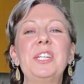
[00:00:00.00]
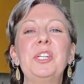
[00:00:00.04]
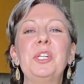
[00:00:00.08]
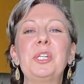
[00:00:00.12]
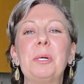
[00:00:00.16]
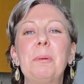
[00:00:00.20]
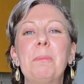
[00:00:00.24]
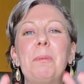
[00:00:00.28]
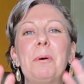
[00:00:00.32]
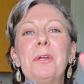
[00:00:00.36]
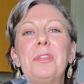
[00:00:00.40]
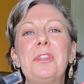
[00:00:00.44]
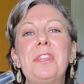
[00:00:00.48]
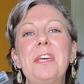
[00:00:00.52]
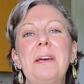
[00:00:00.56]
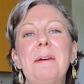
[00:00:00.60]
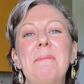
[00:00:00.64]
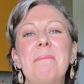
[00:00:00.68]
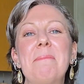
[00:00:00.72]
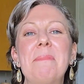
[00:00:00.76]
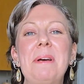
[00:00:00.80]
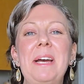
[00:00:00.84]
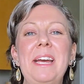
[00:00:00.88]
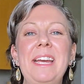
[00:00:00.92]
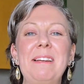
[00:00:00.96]
You can put
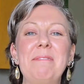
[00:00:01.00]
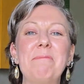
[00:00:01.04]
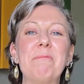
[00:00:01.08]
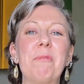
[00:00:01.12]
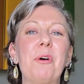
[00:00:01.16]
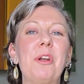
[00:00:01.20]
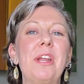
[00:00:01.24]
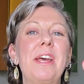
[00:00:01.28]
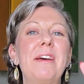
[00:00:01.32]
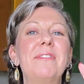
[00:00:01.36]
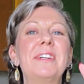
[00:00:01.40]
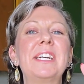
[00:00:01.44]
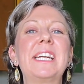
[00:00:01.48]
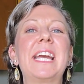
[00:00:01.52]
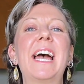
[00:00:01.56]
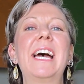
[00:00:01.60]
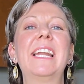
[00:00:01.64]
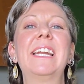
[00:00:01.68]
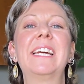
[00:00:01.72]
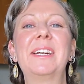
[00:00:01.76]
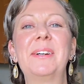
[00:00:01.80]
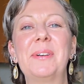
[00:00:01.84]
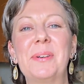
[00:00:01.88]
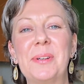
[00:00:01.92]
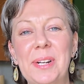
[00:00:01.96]
them in whatever
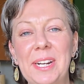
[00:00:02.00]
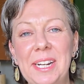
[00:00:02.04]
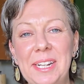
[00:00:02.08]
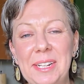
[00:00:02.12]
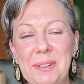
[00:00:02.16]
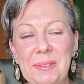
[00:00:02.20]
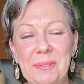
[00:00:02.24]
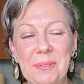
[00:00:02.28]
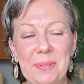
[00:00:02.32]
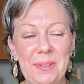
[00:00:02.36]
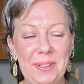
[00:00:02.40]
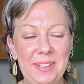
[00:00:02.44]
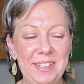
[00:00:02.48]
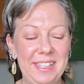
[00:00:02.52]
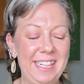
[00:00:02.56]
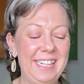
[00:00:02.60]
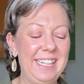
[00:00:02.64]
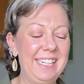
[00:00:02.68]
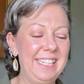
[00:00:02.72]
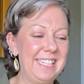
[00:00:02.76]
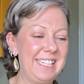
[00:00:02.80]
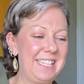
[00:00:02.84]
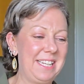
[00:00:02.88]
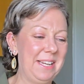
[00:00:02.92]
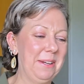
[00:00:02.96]
category you want
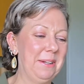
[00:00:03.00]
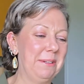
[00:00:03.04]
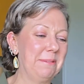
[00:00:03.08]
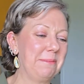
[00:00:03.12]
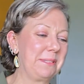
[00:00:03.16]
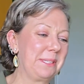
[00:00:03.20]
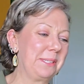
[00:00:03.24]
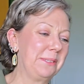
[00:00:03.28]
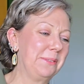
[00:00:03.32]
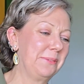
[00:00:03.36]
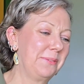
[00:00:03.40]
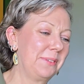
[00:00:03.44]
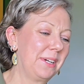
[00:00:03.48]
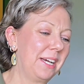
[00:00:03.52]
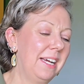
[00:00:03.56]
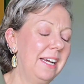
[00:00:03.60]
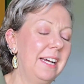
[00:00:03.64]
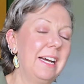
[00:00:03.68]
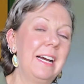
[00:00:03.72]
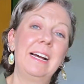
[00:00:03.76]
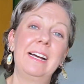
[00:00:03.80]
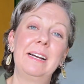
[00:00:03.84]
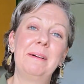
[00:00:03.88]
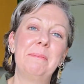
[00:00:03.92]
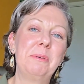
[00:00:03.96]
in terms of
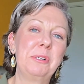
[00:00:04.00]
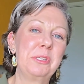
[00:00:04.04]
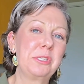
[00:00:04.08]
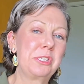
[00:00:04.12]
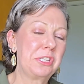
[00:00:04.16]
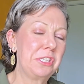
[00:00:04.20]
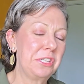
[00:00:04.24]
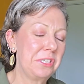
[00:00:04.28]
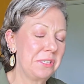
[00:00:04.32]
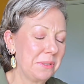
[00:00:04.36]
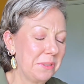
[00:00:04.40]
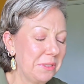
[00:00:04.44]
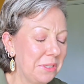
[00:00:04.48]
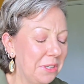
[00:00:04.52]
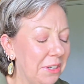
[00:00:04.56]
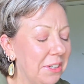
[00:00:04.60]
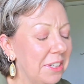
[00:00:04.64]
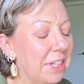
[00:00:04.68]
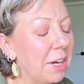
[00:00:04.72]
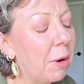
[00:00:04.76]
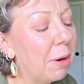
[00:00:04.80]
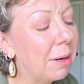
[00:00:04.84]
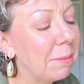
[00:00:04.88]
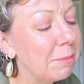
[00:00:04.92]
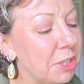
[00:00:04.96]
monsters or
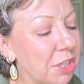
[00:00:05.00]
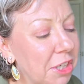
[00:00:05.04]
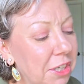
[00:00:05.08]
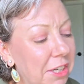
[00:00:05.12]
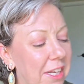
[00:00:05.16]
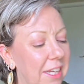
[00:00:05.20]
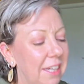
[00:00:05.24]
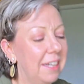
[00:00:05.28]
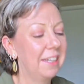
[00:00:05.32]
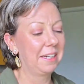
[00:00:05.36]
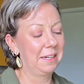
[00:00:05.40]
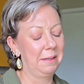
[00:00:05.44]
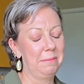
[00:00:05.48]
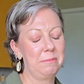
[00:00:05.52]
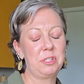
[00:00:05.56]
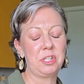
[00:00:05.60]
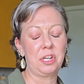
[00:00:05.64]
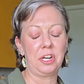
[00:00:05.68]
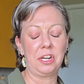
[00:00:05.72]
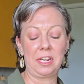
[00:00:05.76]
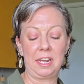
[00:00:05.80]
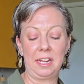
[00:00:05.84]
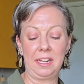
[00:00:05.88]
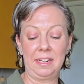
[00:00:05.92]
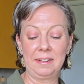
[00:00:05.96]
not. No, I'm joking. I'm
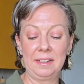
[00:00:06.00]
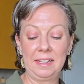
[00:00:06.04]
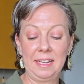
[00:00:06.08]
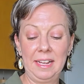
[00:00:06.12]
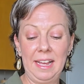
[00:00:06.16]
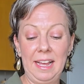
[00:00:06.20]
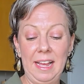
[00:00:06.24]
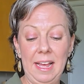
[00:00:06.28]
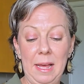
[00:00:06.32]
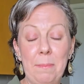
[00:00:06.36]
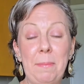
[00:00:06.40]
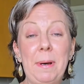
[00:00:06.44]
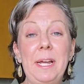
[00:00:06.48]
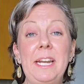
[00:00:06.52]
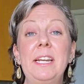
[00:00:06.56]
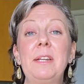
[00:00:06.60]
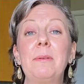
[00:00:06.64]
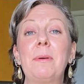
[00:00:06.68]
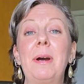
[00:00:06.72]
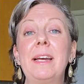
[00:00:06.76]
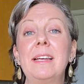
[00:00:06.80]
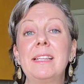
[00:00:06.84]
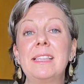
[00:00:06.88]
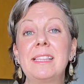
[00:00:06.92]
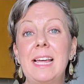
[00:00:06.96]
joking. But
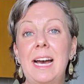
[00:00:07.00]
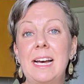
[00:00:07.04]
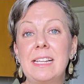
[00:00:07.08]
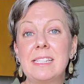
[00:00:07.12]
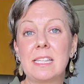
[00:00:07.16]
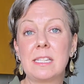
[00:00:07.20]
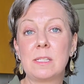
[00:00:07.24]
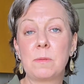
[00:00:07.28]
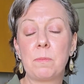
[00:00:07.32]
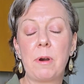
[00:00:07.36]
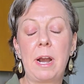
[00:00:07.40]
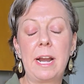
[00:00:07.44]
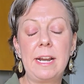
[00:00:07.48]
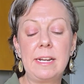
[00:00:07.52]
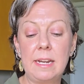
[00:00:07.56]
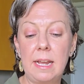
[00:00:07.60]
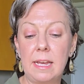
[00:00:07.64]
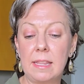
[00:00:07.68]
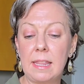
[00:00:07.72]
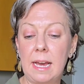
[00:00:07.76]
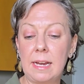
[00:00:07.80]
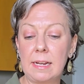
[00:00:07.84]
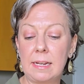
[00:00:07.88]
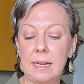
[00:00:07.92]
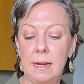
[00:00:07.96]
anyway, that's the spray.
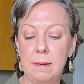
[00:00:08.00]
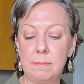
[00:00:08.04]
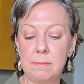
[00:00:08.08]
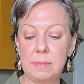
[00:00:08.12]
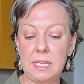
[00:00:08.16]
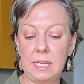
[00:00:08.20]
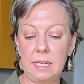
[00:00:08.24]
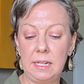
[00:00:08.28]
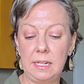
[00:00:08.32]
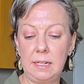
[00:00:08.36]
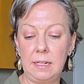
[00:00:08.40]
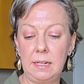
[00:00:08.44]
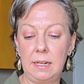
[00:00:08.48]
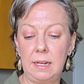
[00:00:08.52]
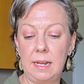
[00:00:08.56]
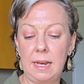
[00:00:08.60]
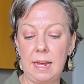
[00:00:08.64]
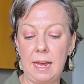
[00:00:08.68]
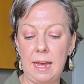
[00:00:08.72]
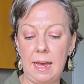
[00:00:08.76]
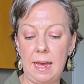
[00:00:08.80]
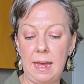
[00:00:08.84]
Now that comes in